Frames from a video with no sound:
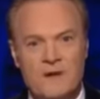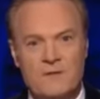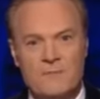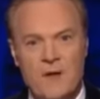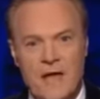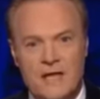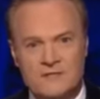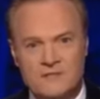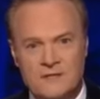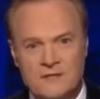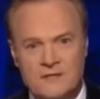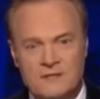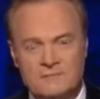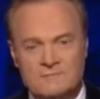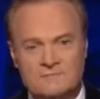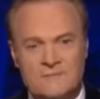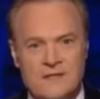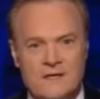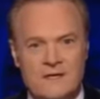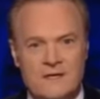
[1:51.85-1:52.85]
imagining
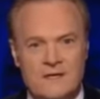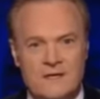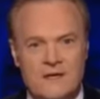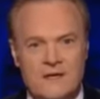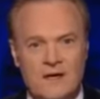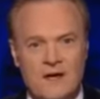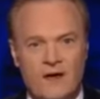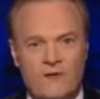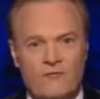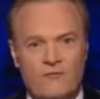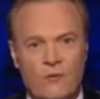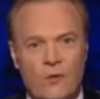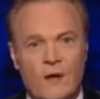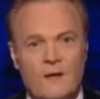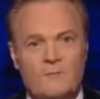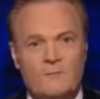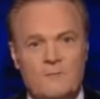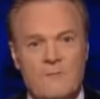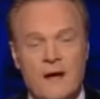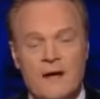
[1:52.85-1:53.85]
of
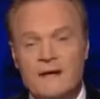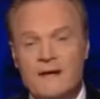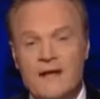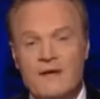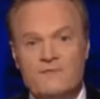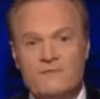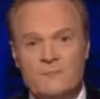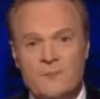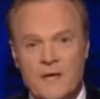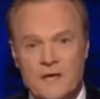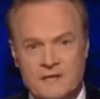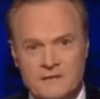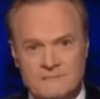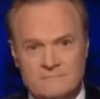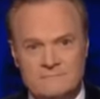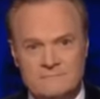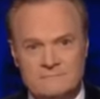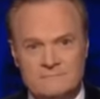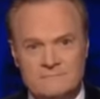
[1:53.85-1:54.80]
what might have been